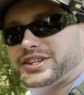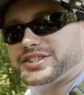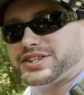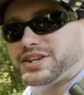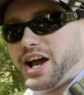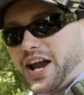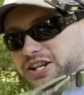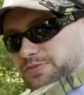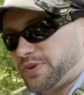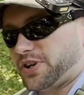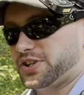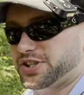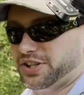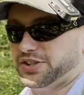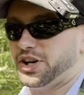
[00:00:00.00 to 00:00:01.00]
It's nice
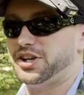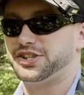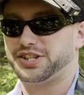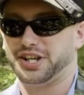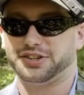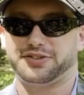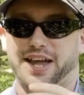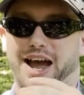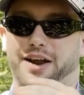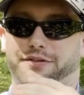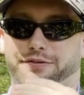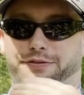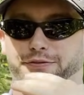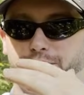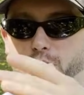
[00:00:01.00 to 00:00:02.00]
because it does get that
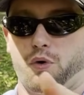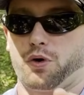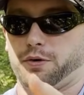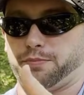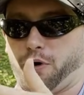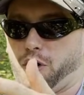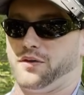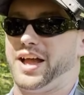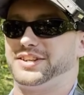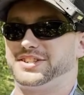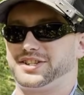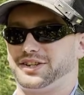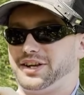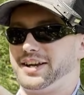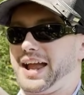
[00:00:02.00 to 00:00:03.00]
forward part of that
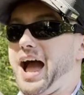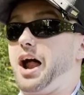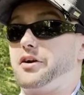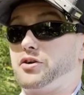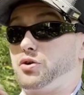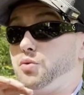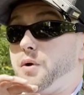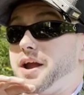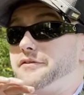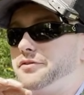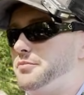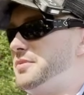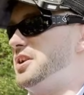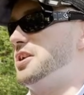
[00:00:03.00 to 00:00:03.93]
sling out of your way from